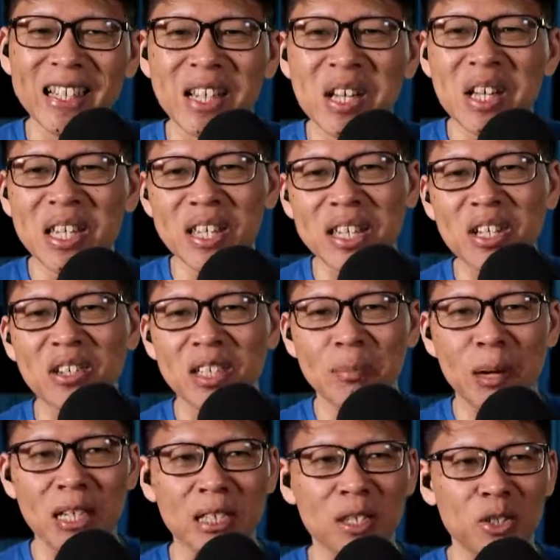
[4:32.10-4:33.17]
You need to
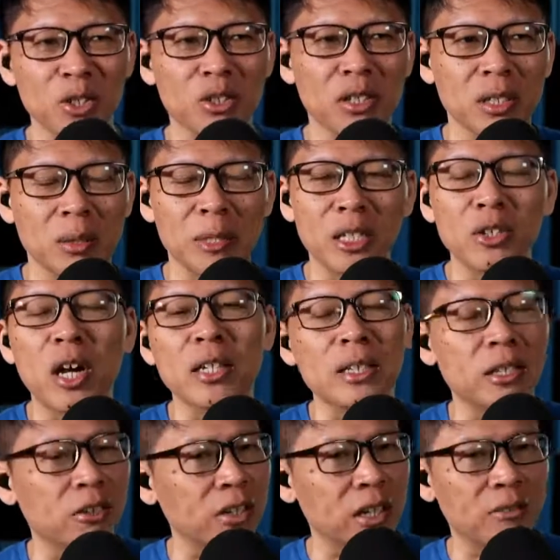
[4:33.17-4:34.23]
spice up your show a little bit. So I said,
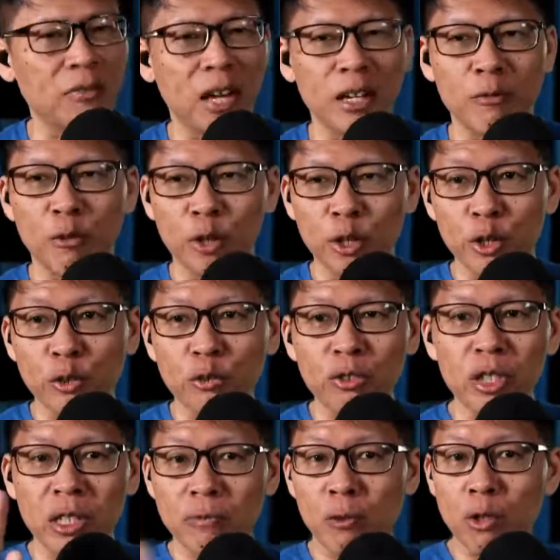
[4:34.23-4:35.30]
"Okay, fine.
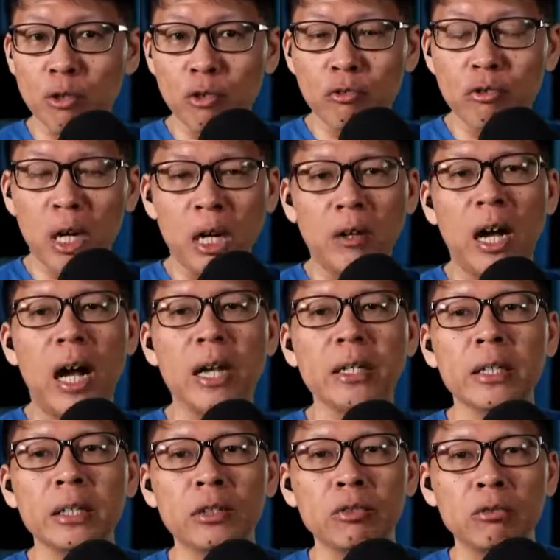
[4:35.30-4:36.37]
Just for you, I'll
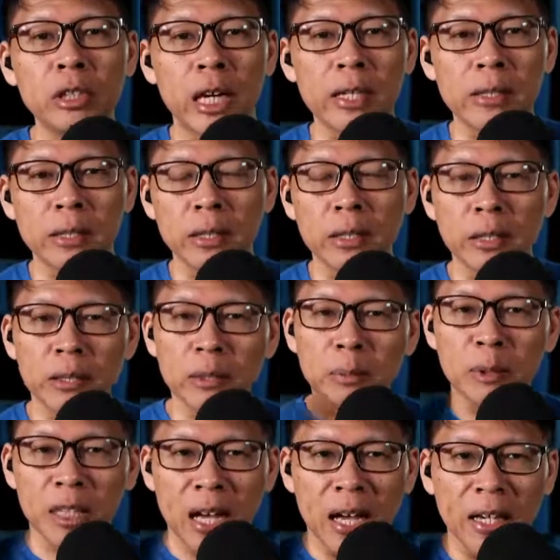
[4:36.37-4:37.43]
hire 2 dancing girls
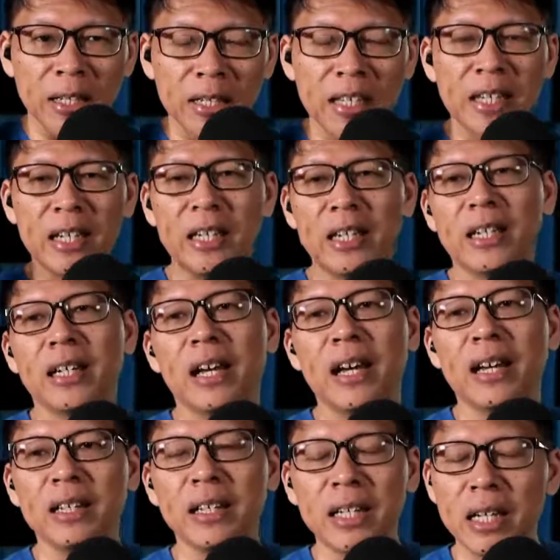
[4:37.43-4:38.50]
behind."
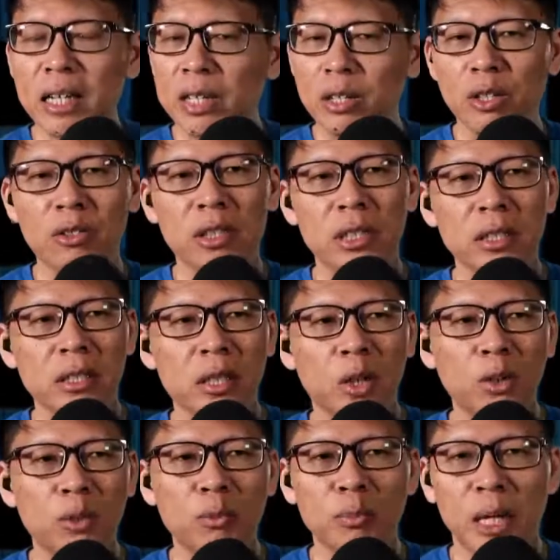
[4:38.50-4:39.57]
This
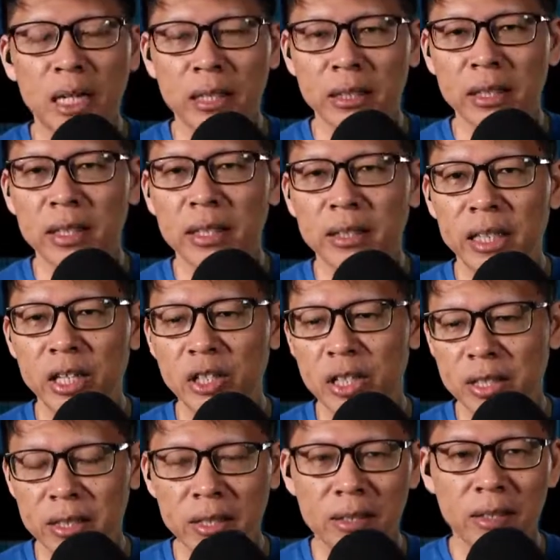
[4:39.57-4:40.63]
old marketing adage that
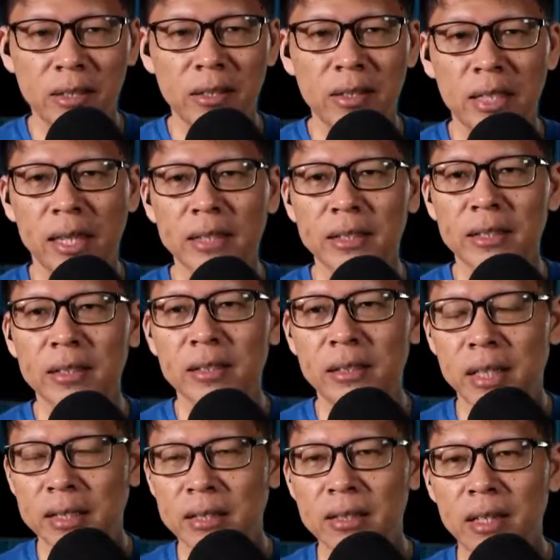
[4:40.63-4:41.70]
says sex
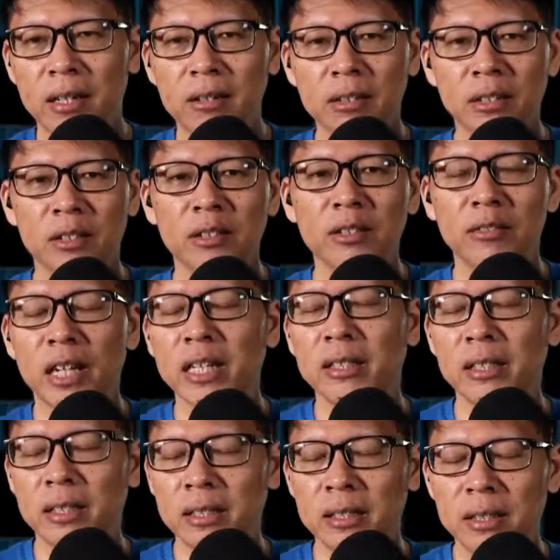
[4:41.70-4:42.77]
sells, right?
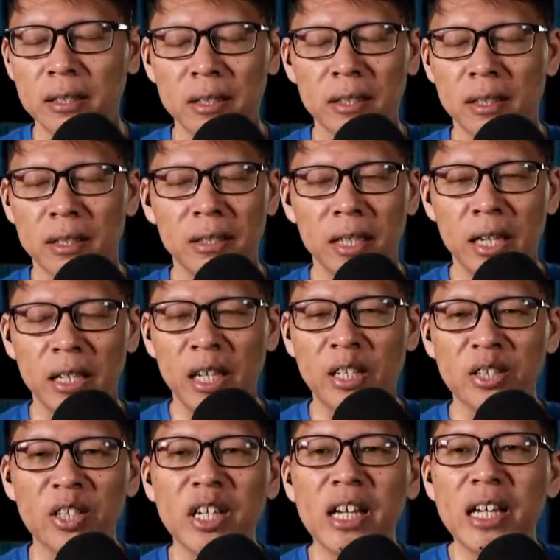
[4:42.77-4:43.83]
In this day and
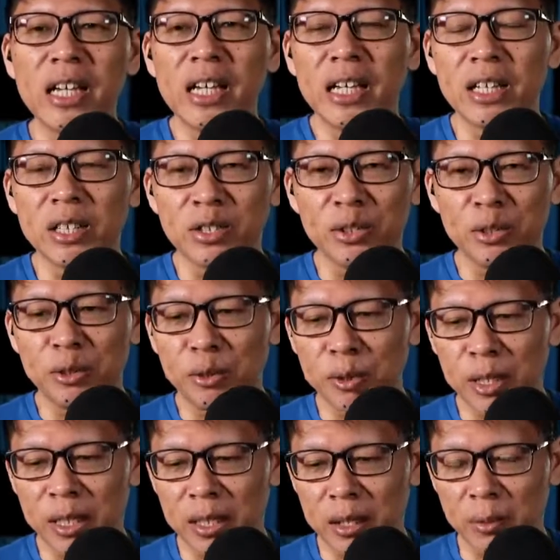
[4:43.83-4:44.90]
age. So
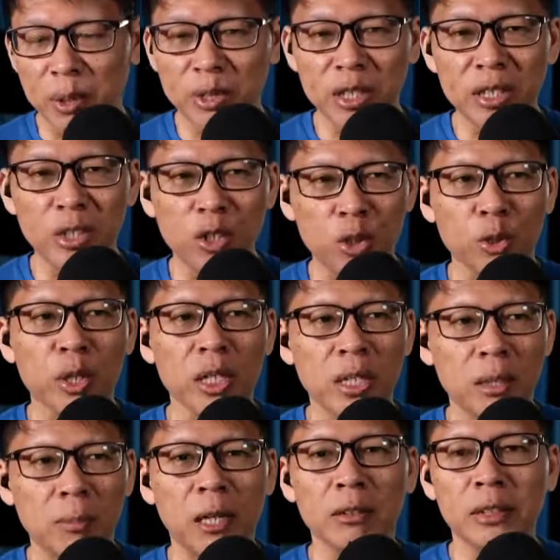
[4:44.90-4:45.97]
we were just joking
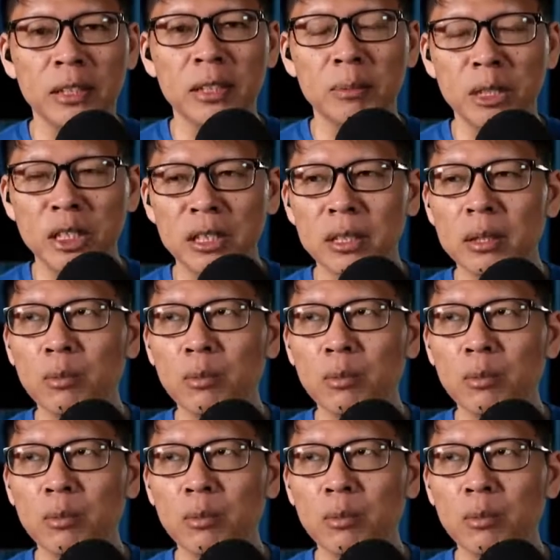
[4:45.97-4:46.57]
about this because